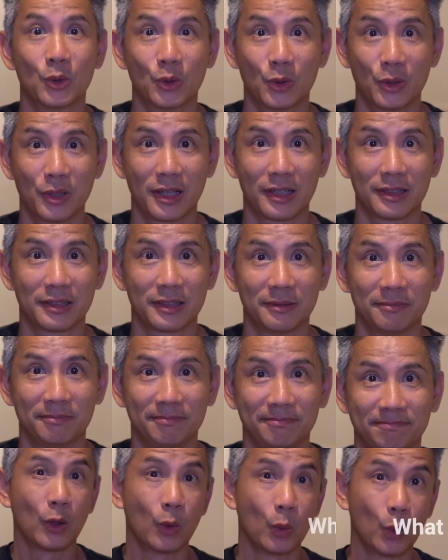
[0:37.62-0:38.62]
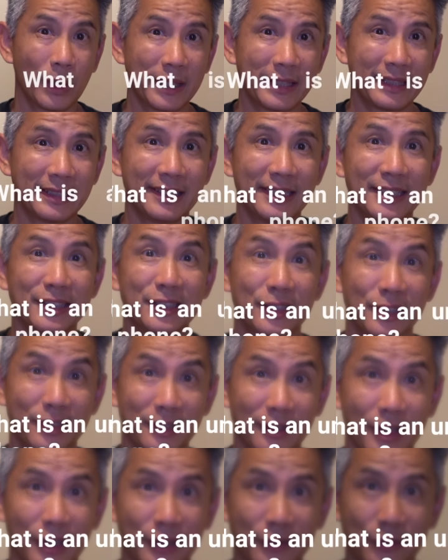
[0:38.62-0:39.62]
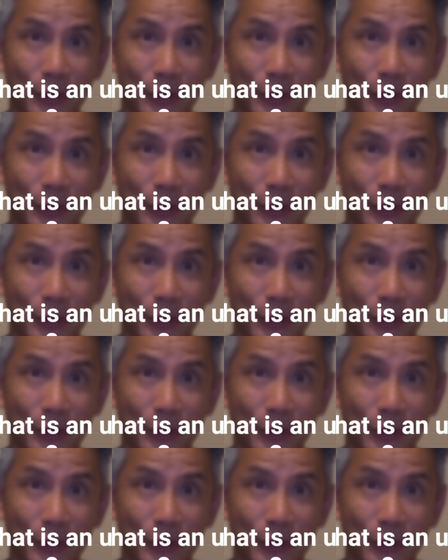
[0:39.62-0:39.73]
or not. What is an unlocked